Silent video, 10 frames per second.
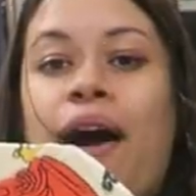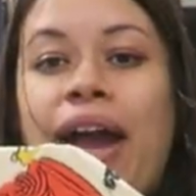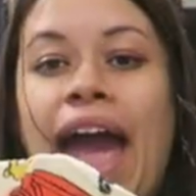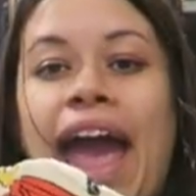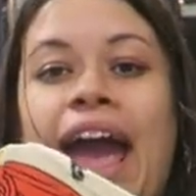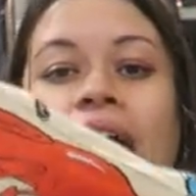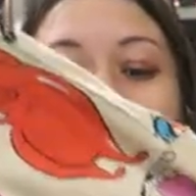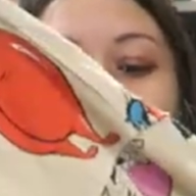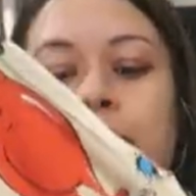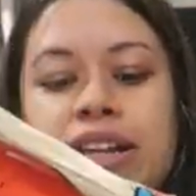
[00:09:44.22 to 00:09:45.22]
Okay,
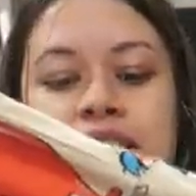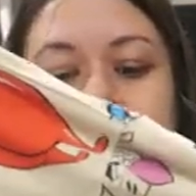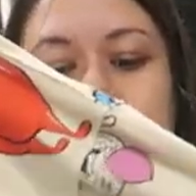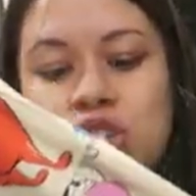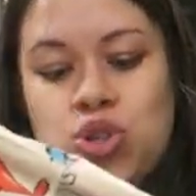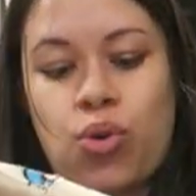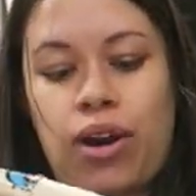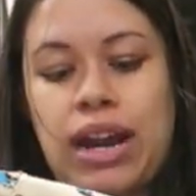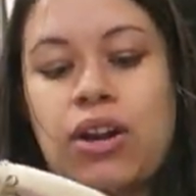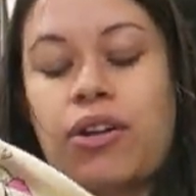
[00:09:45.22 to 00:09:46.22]
I went to this
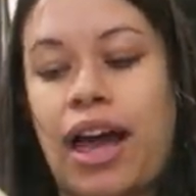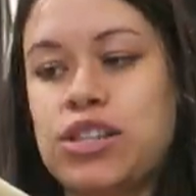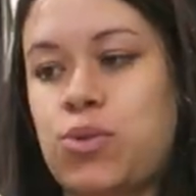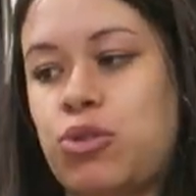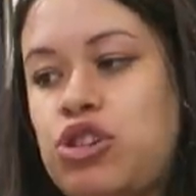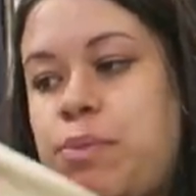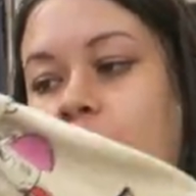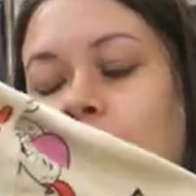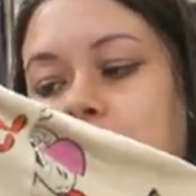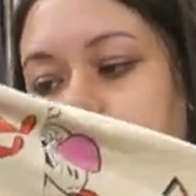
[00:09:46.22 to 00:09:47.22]
store in our last road trip
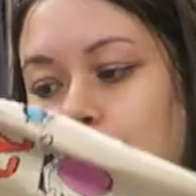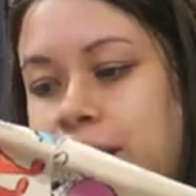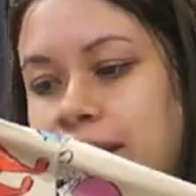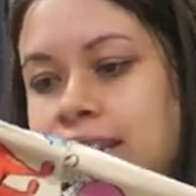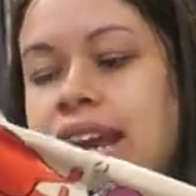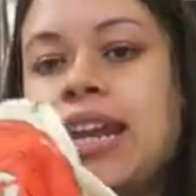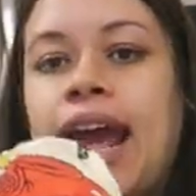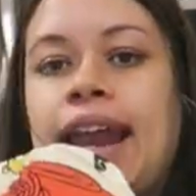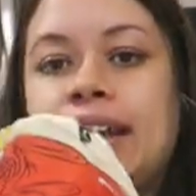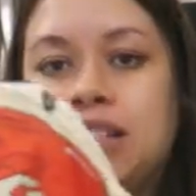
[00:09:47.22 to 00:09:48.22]
called Burlington,
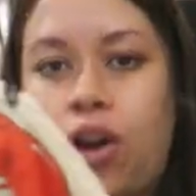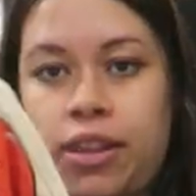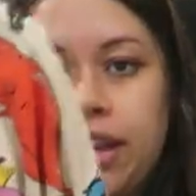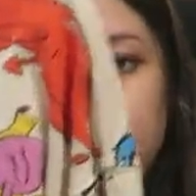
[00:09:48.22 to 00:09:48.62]
and I saw